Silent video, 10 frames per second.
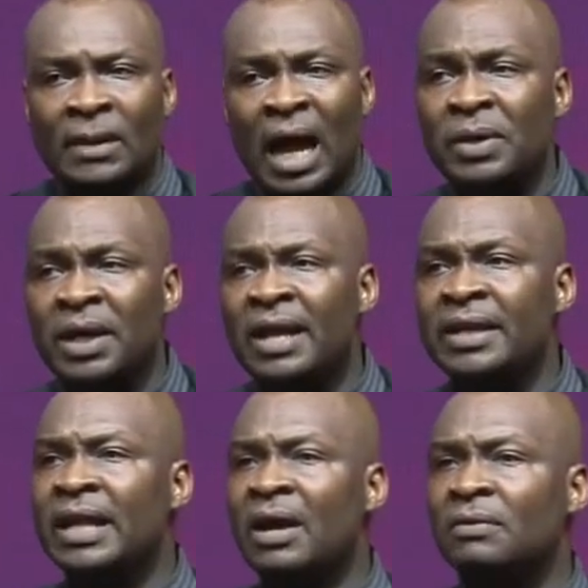Are we
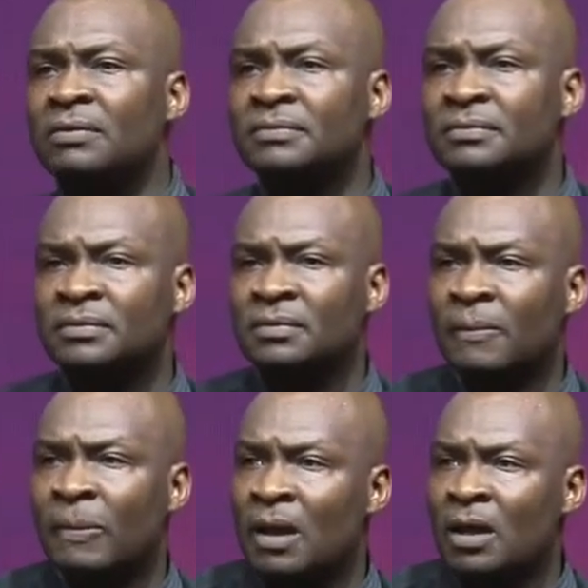learning now?
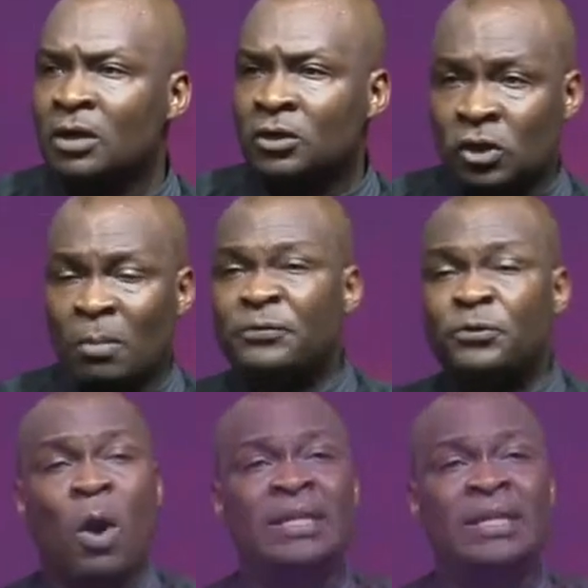Some of you